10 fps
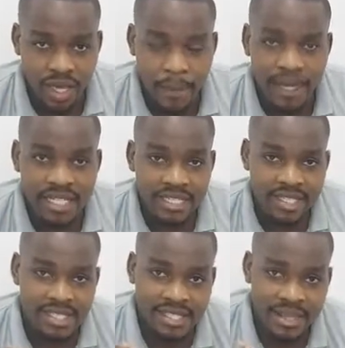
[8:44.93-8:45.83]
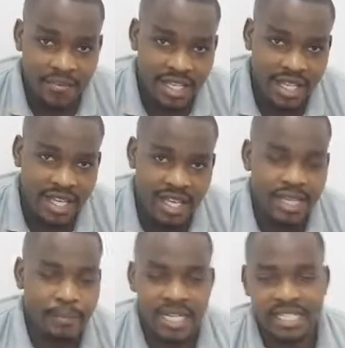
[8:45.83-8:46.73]
A palate is something.
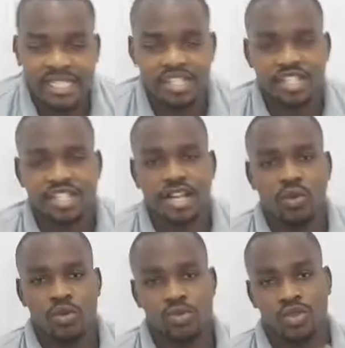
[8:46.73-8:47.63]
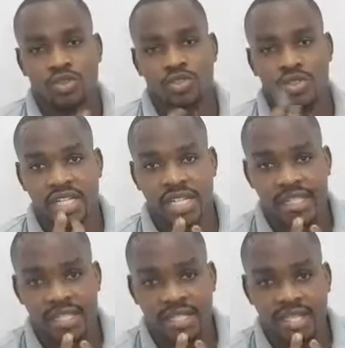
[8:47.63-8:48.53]
A palate is a term which we use to
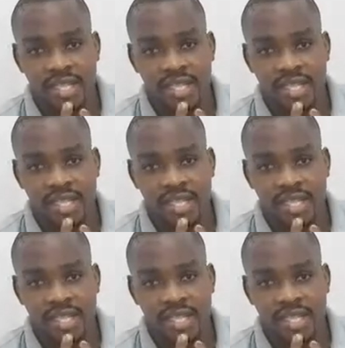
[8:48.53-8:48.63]
test.